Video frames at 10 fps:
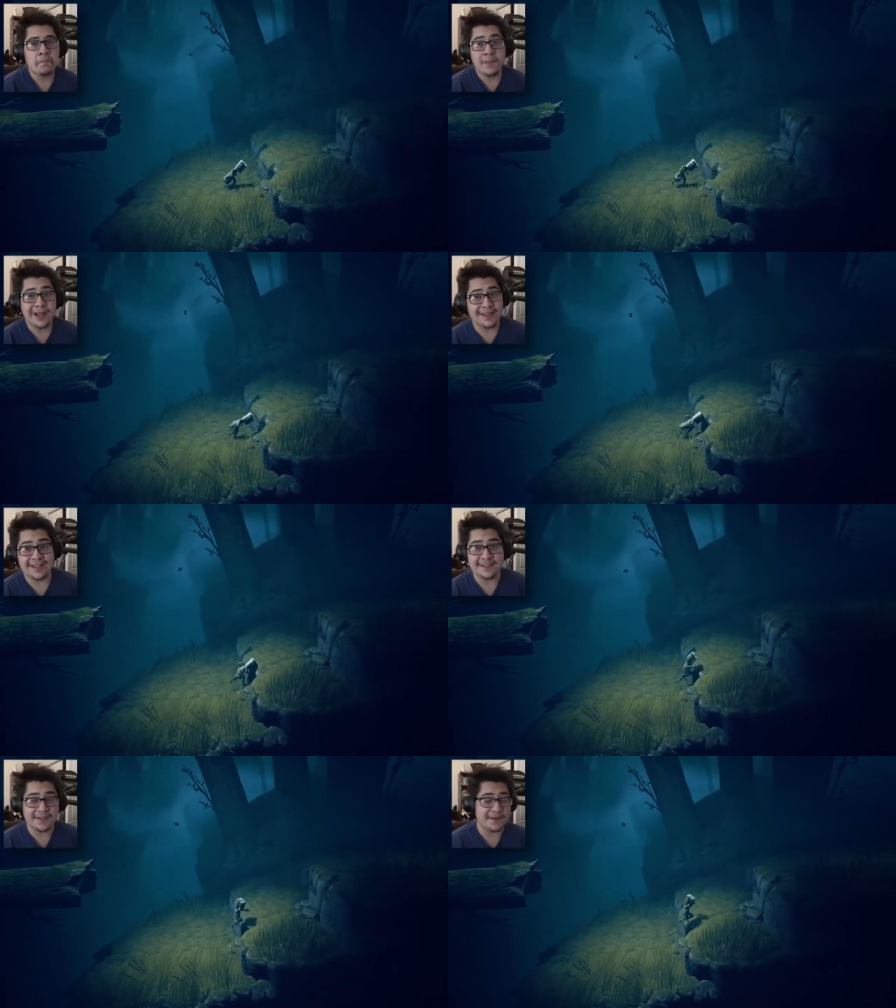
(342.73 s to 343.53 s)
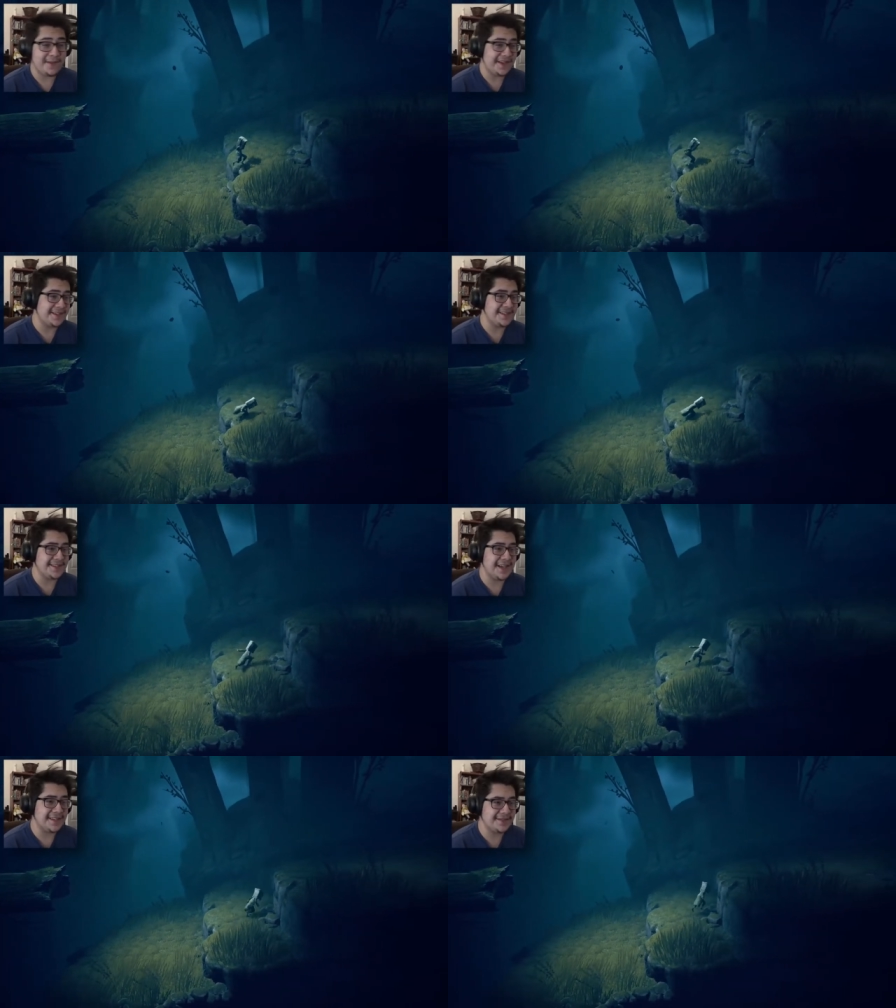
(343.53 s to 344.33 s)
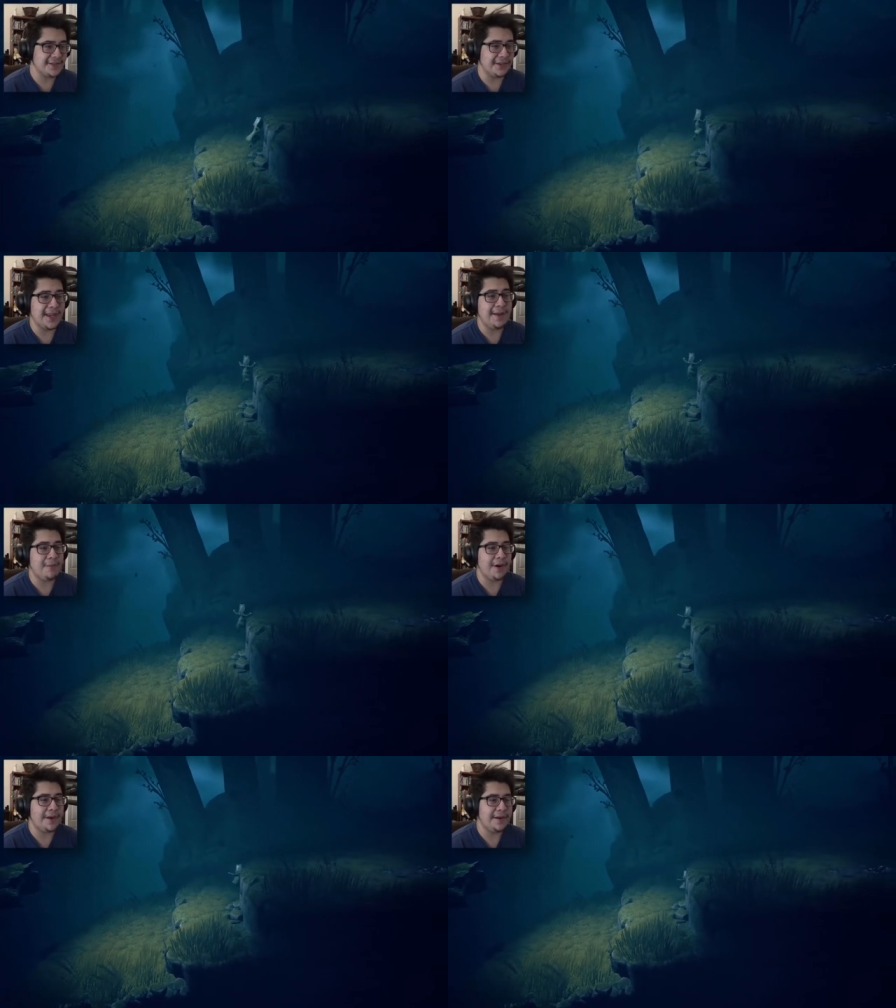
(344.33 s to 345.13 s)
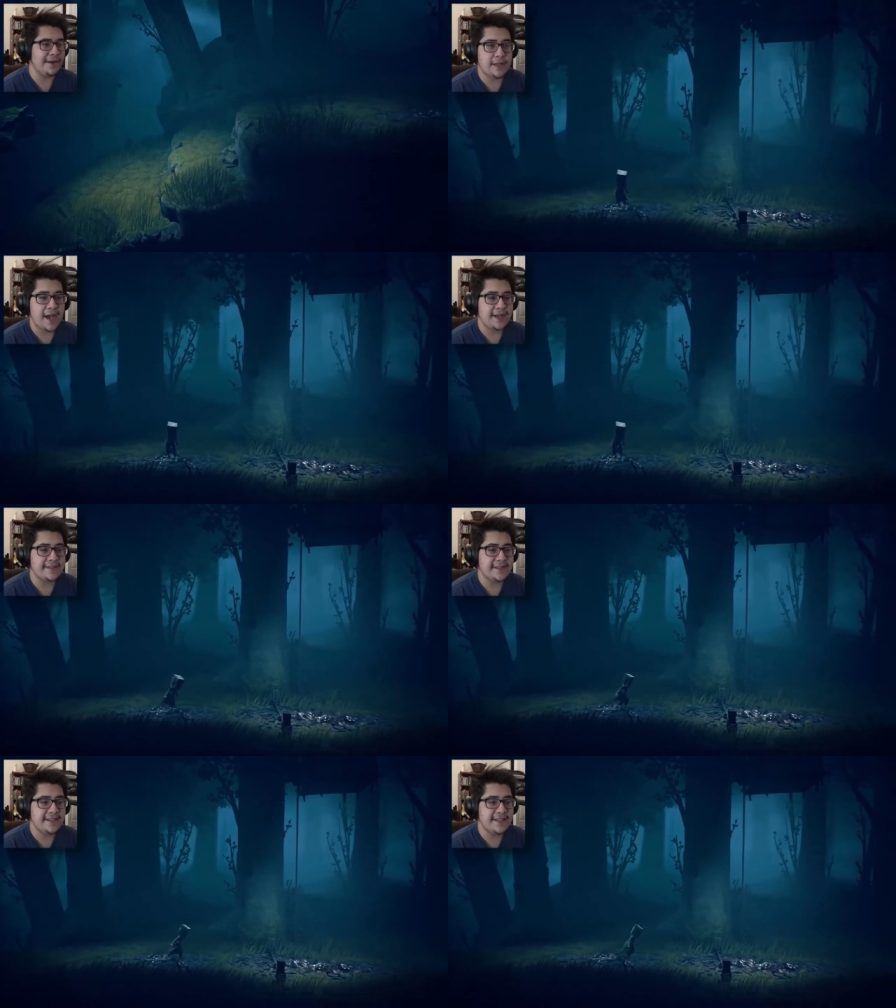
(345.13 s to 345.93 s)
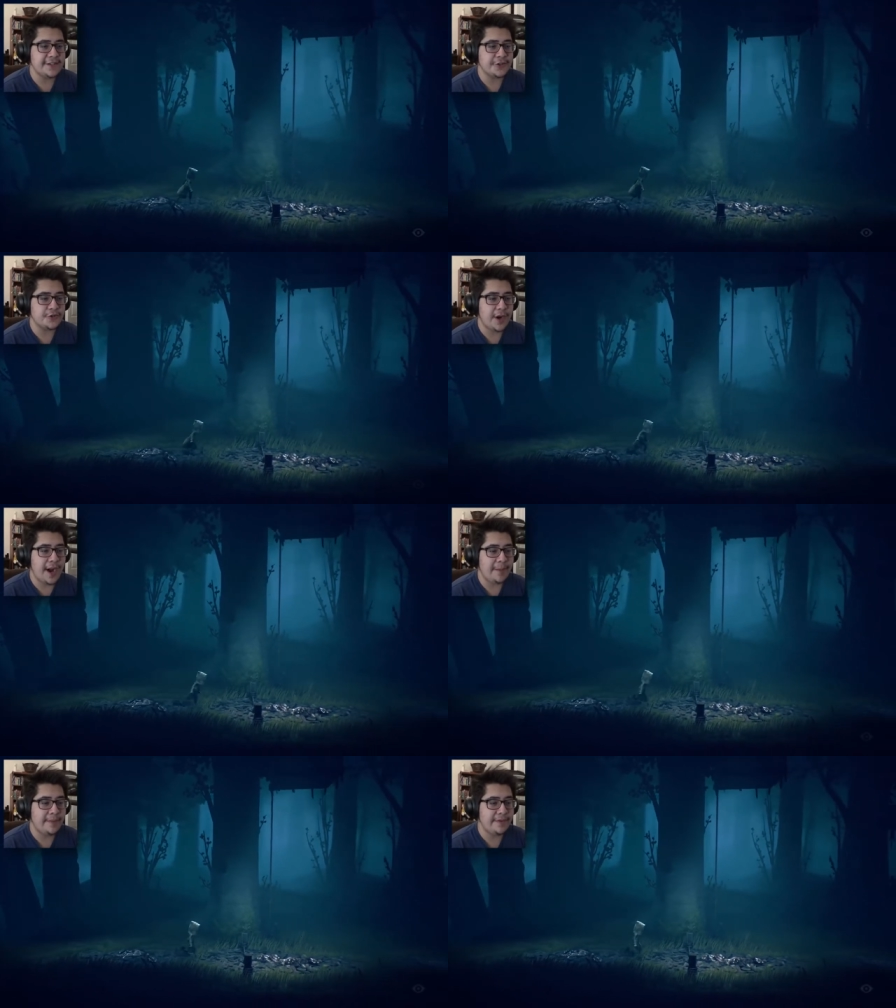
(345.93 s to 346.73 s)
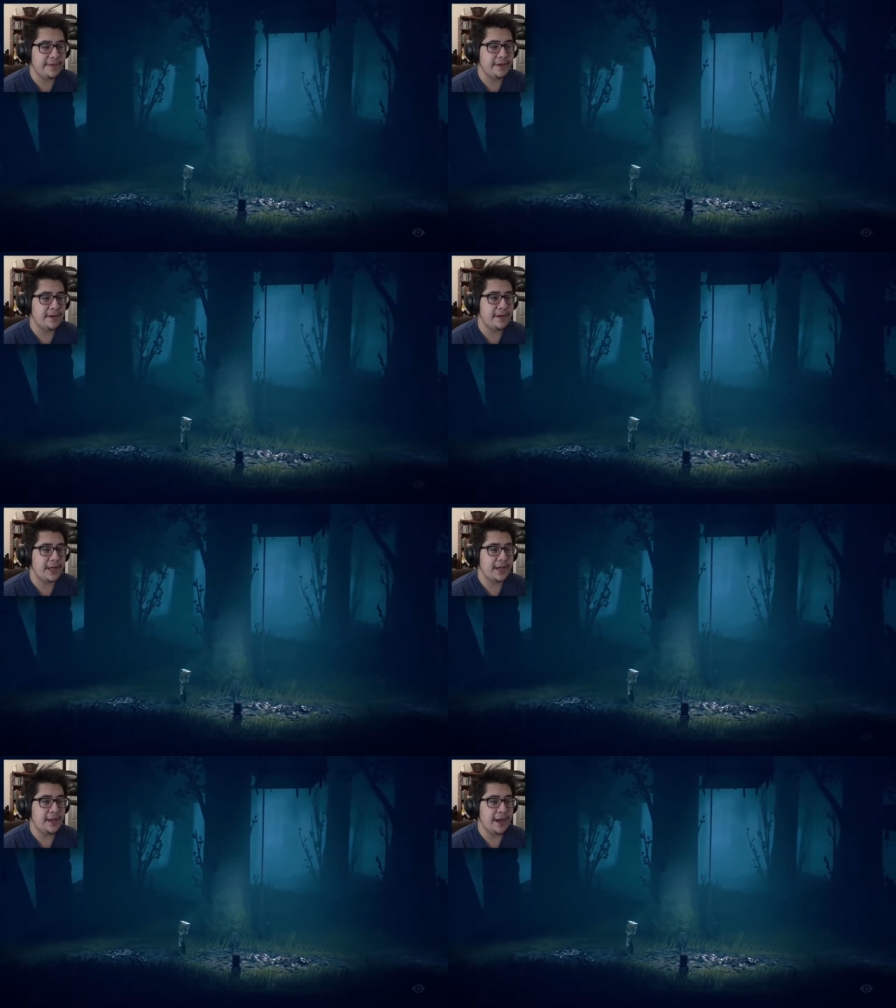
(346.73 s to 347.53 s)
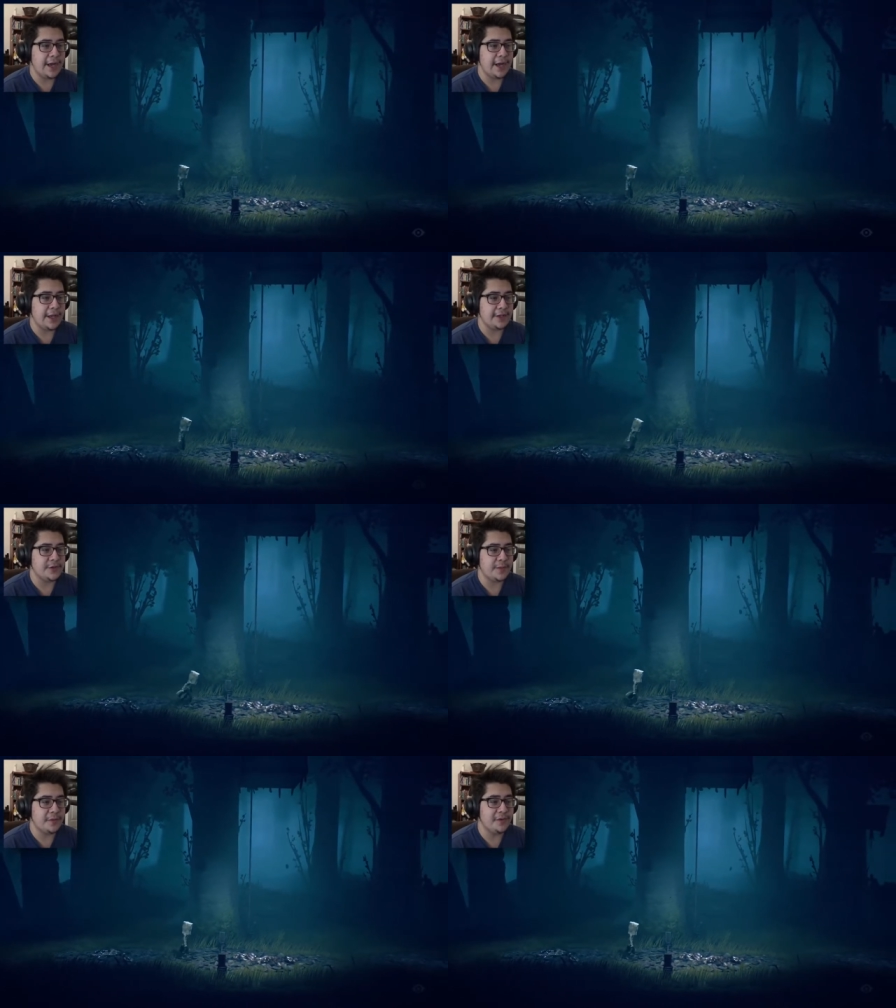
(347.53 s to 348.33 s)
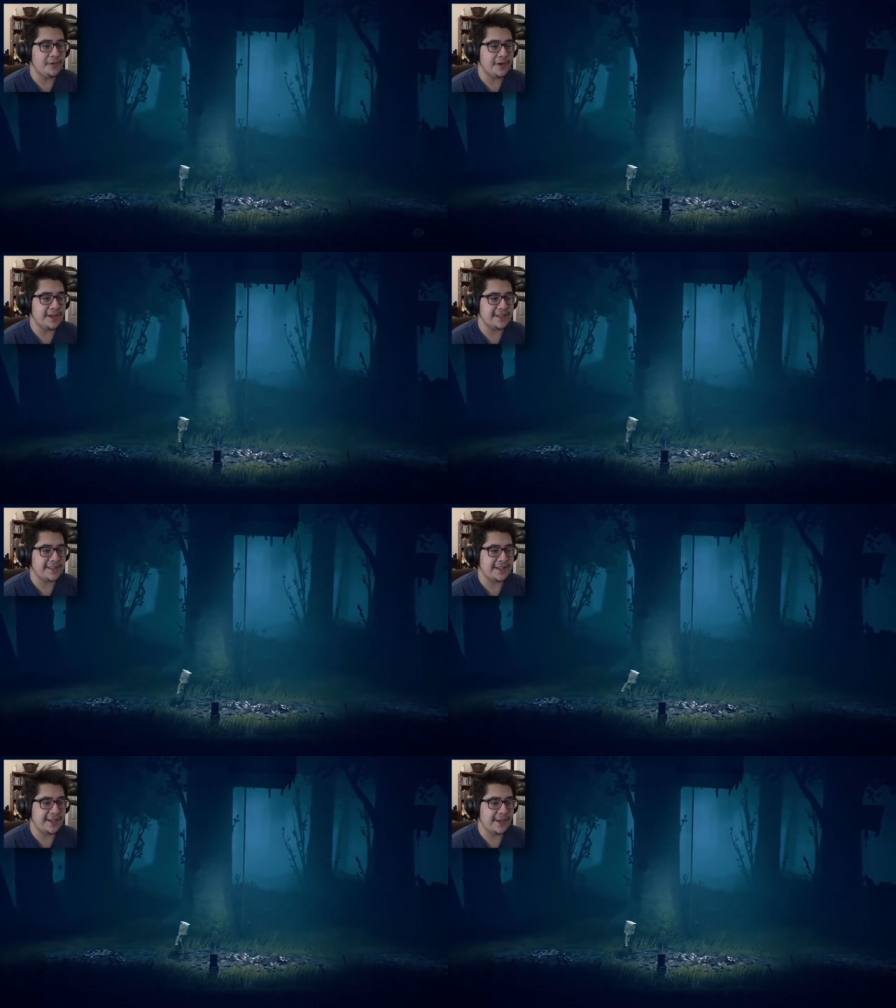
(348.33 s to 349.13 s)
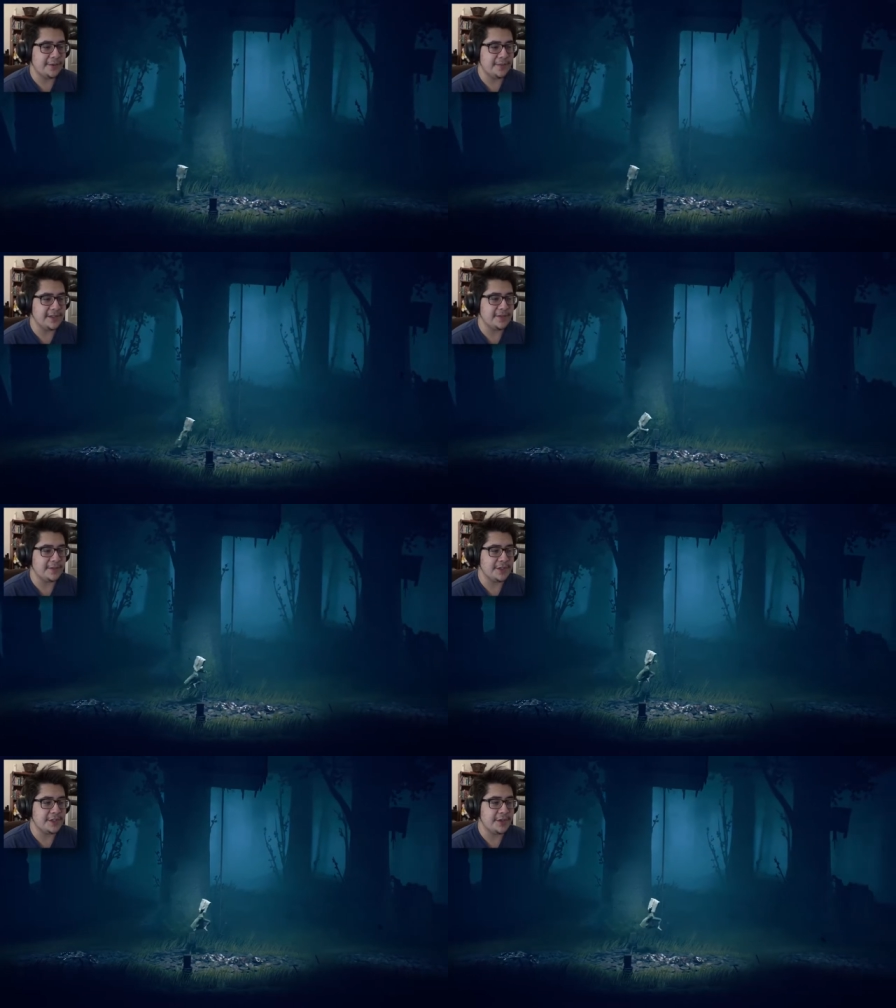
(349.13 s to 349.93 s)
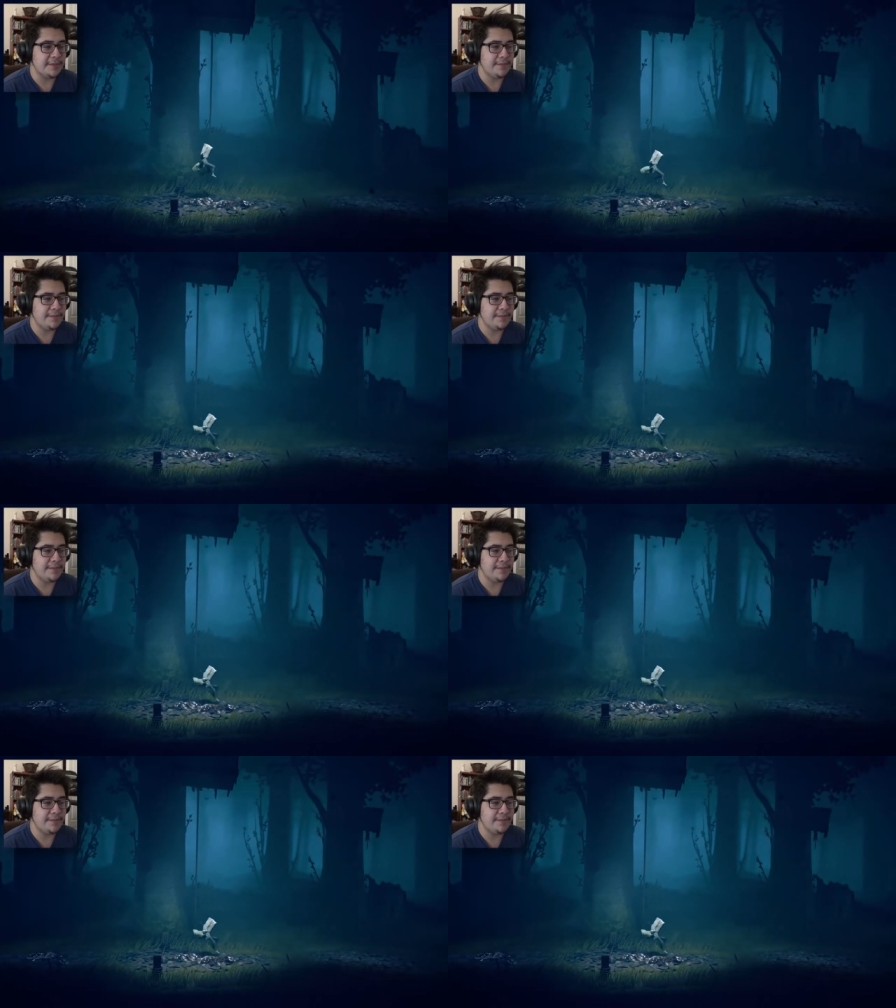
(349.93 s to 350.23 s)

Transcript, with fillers: I think this is gonna be a successful game run. That is indeed a trap. I trip over it, it's gonna kill me, so I'm gonna jump.